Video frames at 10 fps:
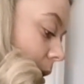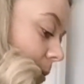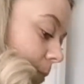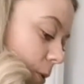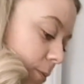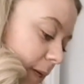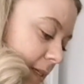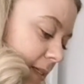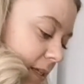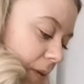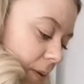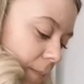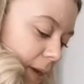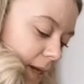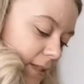bought my sewing
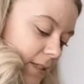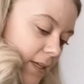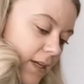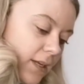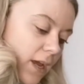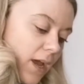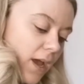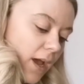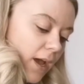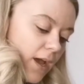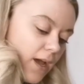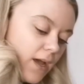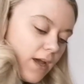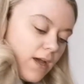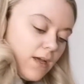pattern
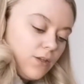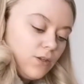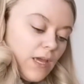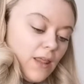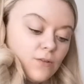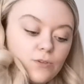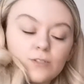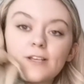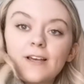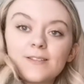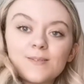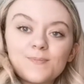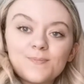in the wrong size.